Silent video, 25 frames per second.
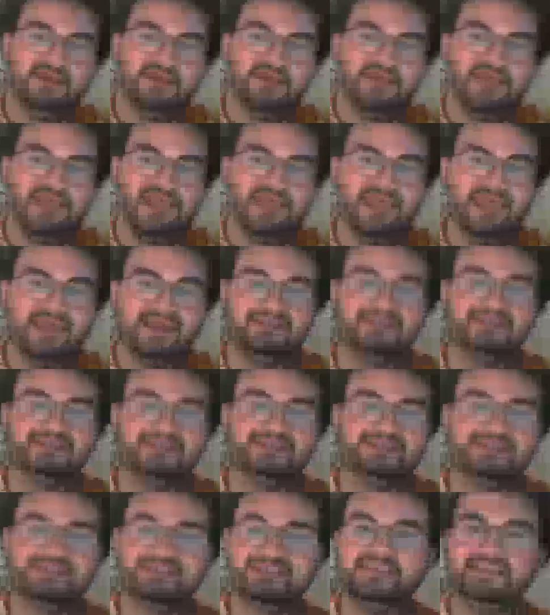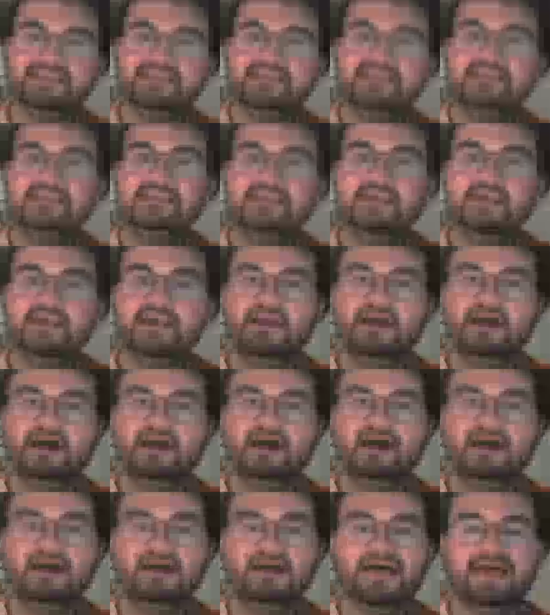and he
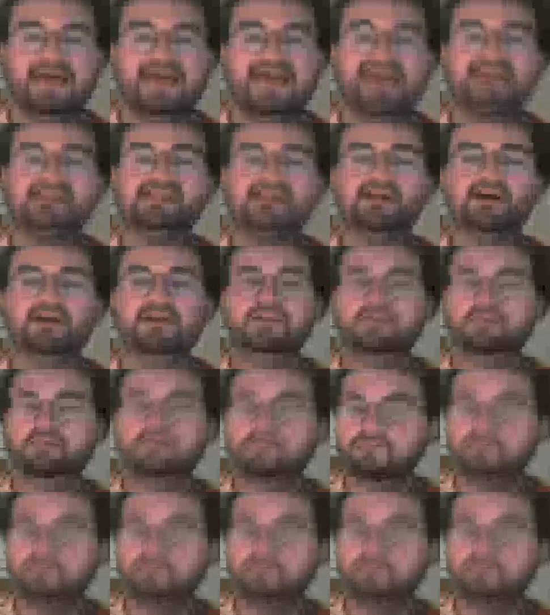had a lot of